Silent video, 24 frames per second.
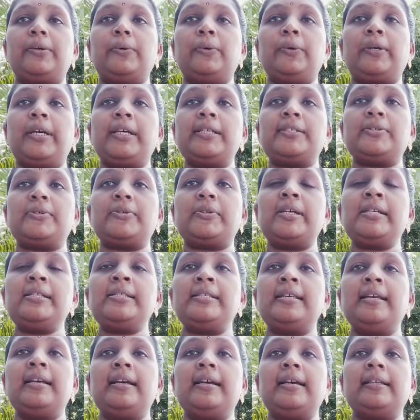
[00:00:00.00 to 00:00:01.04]
Okay
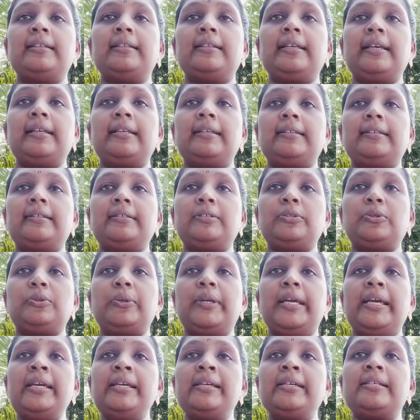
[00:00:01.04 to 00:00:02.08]
students, then
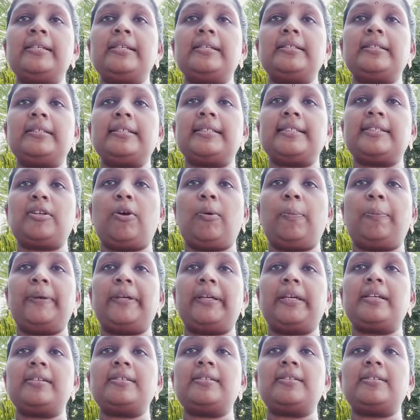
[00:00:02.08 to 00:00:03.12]
today's
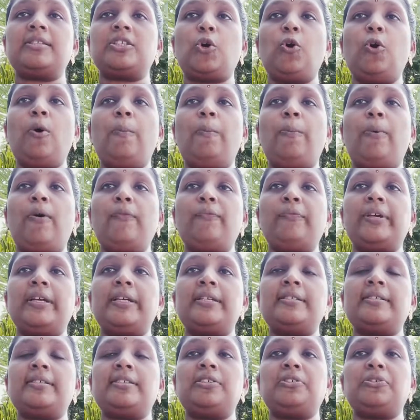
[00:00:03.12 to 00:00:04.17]
topic is Scope of
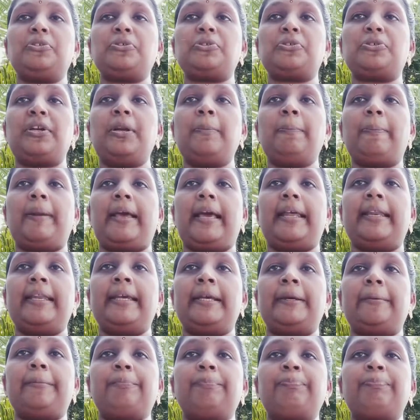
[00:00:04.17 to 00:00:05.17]
Institutional Planning.